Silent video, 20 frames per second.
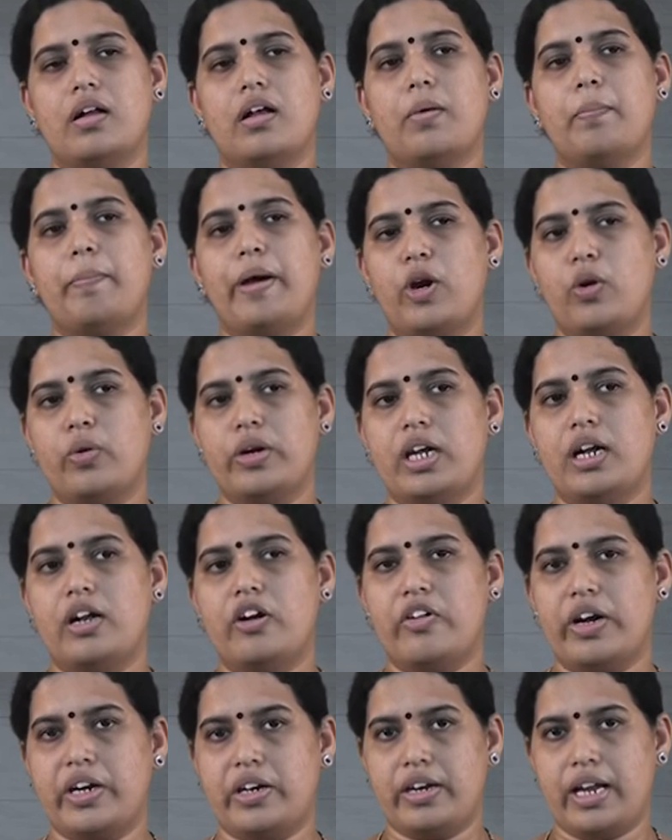peroneal
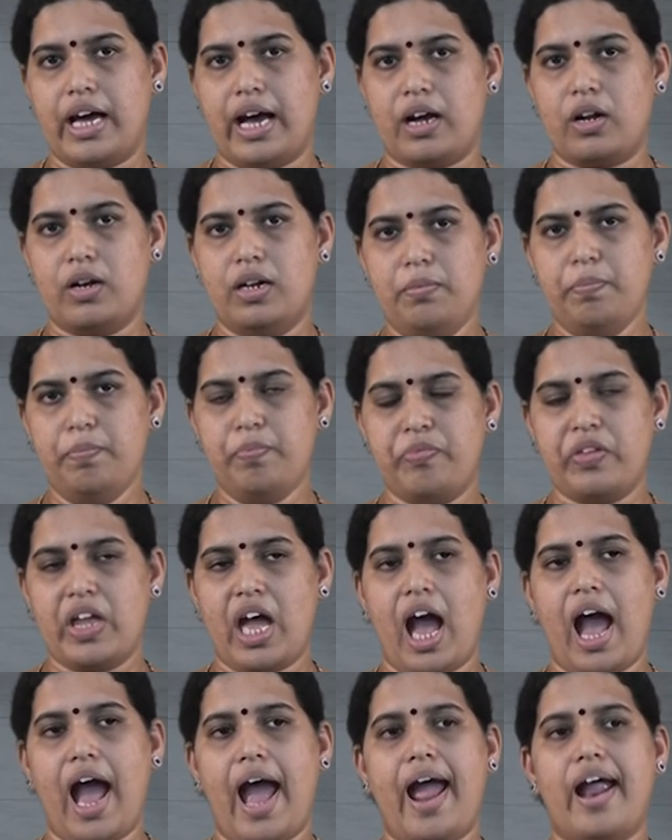retinaculum,
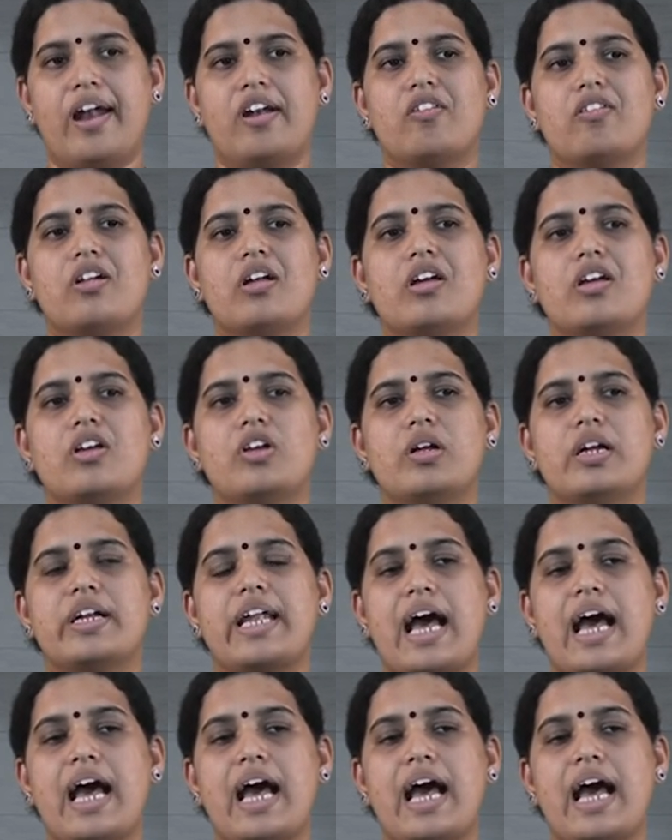and it